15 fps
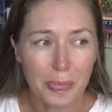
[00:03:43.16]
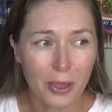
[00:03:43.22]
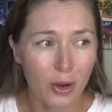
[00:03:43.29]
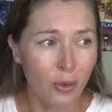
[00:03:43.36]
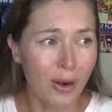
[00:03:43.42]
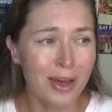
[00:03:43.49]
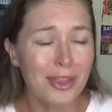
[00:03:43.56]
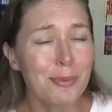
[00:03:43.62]

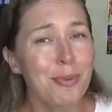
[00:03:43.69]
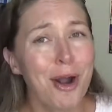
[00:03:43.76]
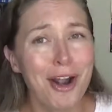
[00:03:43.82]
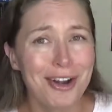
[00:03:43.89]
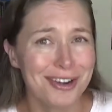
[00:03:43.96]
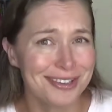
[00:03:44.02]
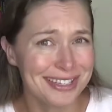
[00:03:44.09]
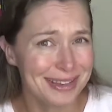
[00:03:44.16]
her other
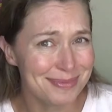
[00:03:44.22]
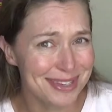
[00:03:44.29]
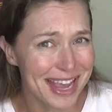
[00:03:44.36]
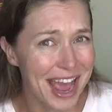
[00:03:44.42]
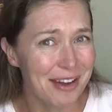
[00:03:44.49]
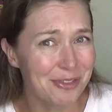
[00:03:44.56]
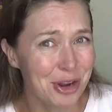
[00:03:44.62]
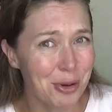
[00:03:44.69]
partner seems to
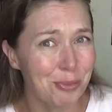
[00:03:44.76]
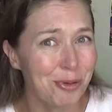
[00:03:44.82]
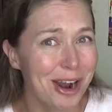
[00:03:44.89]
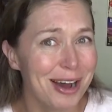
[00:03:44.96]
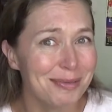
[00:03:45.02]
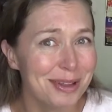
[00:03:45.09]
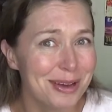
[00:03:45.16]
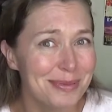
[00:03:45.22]
have no
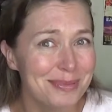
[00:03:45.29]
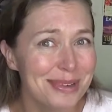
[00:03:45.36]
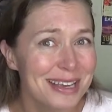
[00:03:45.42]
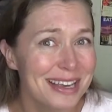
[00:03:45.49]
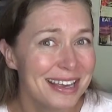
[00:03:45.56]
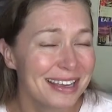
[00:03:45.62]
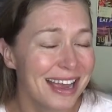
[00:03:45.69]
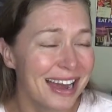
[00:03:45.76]
problem
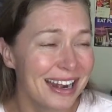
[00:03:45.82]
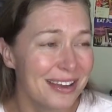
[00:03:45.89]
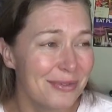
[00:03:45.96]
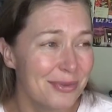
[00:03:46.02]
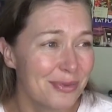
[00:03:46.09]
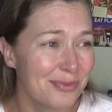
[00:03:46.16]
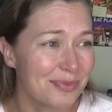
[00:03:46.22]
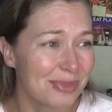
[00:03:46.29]
kind
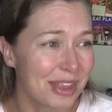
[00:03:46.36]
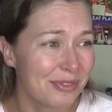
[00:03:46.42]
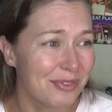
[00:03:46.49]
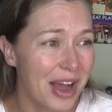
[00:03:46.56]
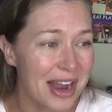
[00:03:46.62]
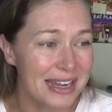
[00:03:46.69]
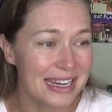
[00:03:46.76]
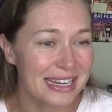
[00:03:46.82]
of
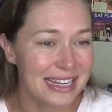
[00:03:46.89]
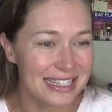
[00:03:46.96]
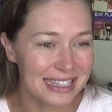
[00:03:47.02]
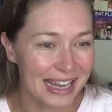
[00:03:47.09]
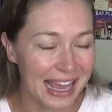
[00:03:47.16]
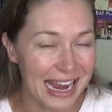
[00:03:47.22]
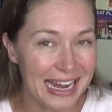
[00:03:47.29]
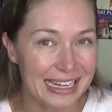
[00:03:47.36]
finding his
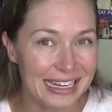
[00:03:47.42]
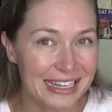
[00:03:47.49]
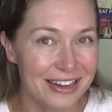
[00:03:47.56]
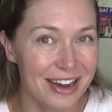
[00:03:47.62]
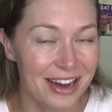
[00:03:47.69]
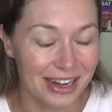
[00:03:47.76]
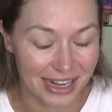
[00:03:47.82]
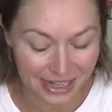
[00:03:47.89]
lane and
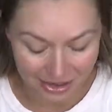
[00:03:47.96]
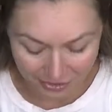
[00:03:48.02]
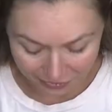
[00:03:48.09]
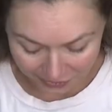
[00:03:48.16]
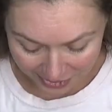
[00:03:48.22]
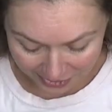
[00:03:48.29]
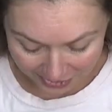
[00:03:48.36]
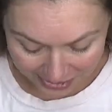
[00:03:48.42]
not
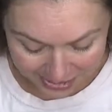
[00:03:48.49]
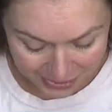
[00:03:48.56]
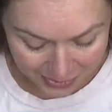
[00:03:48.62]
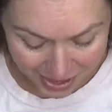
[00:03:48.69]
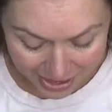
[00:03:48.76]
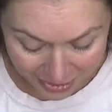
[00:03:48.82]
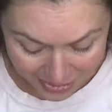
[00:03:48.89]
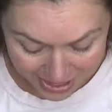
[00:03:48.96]
interfering. So
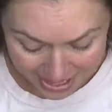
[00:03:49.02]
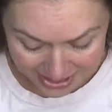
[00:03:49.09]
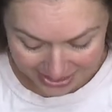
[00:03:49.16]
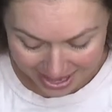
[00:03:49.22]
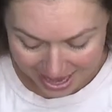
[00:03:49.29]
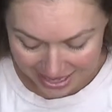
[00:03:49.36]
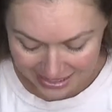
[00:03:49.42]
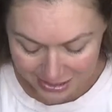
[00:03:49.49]
I don't get
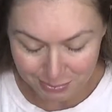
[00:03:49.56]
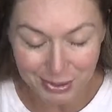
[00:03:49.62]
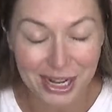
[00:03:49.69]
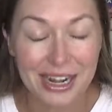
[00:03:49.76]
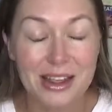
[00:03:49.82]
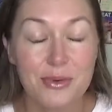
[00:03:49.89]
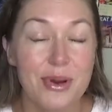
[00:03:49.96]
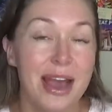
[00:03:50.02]
that. But
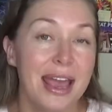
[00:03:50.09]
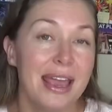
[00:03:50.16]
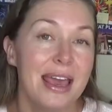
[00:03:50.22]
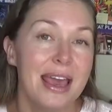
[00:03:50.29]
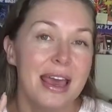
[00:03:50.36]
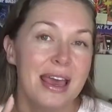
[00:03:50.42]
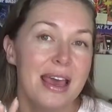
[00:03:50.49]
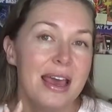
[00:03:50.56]
anyway,
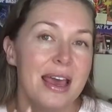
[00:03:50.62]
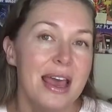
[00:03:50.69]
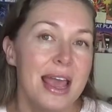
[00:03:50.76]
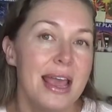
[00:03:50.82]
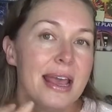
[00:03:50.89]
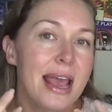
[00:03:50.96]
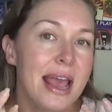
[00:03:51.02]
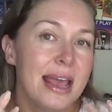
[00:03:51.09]

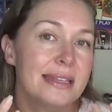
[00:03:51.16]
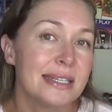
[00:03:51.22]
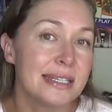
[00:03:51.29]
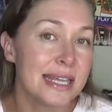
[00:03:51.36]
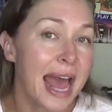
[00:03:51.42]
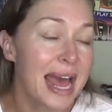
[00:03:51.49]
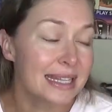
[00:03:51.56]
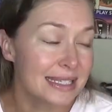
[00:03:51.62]
it, it's a
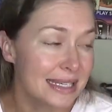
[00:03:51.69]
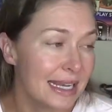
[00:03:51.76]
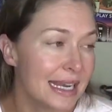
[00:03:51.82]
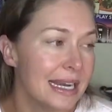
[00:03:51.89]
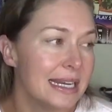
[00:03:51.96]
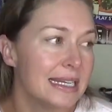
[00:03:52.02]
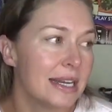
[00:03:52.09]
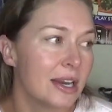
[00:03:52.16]
sad
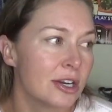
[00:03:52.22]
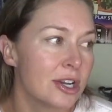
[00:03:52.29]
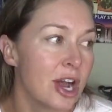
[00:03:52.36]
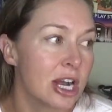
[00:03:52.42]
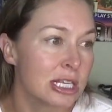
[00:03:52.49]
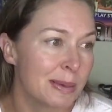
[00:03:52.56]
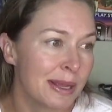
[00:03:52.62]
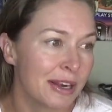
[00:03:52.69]
scene. Derrick
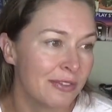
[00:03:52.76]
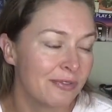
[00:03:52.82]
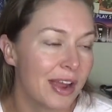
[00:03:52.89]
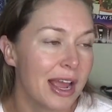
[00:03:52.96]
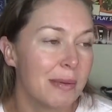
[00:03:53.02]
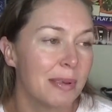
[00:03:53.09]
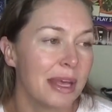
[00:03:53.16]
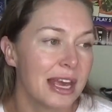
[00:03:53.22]
talks about our
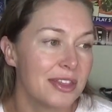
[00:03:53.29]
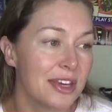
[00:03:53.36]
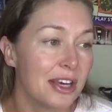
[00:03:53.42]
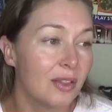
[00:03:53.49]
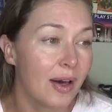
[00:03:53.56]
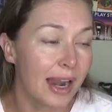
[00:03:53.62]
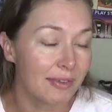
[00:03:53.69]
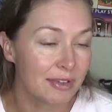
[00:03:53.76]
family. I think a
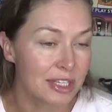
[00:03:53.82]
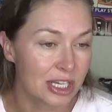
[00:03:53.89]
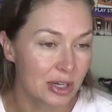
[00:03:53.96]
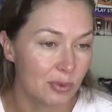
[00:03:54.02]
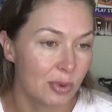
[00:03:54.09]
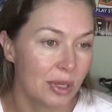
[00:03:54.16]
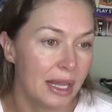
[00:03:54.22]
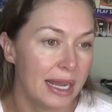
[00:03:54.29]
lot of us
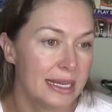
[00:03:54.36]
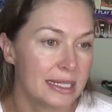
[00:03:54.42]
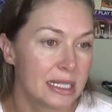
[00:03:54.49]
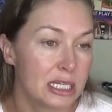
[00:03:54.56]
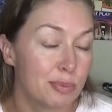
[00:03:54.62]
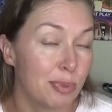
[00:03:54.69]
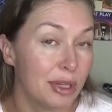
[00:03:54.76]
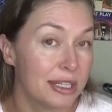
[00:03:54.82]
can relate to
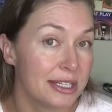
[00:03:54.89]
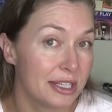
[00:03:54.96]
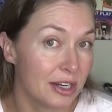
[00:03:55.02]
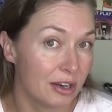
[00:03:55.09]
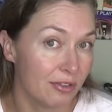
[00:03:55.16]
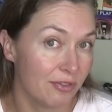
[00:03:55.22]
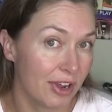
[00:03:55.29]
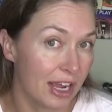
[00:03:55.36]
splits in
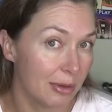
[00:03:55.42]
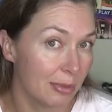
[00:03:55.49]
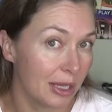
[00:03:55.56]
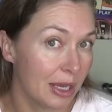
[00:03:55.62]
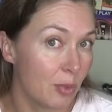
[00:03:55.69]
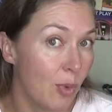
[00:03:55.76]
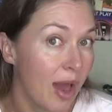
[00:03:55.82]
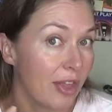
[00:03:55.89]
our
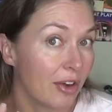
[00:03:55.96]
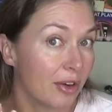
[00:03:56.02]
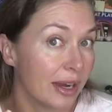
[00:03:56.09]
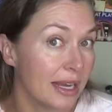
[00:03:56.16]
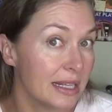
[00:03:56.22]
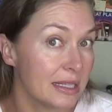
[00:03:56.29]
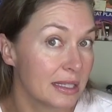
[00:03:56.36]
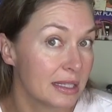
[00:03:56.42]
family, whether
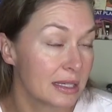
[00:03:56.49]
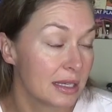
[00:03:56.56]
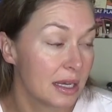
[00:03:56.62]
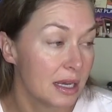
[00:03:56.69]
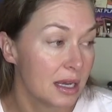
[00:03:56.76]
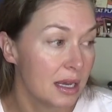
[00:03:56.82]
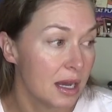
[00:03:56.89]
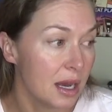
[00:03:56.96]
it's
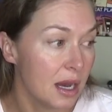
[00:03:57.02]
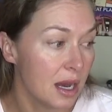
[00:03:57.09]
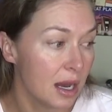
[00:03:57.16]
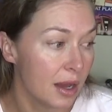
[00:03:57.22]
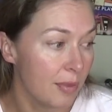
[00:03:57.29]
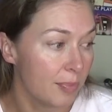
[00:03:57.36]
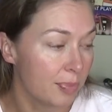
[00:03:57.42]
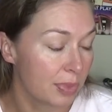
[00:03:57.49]

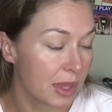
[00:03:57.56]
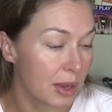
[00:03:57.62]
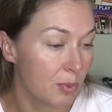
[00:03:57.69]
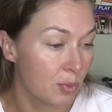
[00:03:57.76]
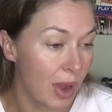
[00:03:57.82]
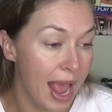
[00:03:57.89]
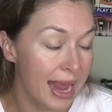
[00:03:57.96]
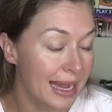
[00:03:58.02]
um,
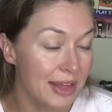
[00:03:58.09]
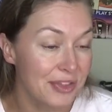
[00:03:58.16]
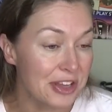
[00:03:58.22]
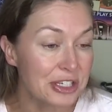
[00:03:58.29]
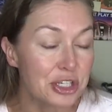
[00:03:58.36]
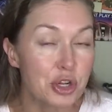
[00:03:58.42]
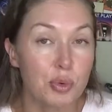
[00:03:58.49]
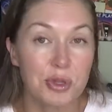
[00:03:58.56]
anything
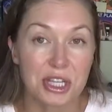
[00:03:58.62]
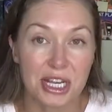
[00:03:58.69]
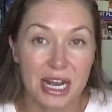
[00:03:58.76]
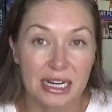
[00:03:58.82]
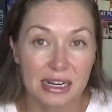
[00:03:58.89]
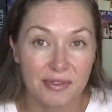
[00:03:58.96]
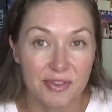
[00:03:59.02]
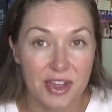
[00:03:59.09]
to do with the
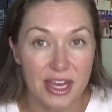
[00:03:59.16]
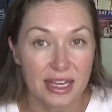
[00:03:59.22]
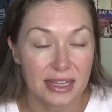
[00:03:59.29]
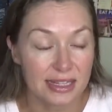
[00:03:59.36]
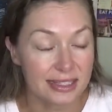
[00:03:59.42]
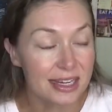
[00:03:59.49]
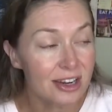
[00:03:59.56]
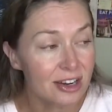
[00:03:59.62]
kind of thing
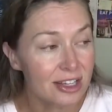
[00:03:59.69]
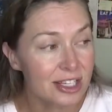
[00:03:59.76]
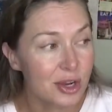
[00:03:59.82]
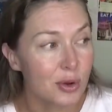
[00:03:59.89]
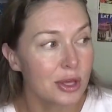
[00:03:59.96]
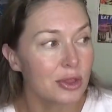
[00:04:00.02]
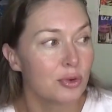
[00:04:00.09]
that Derrick's going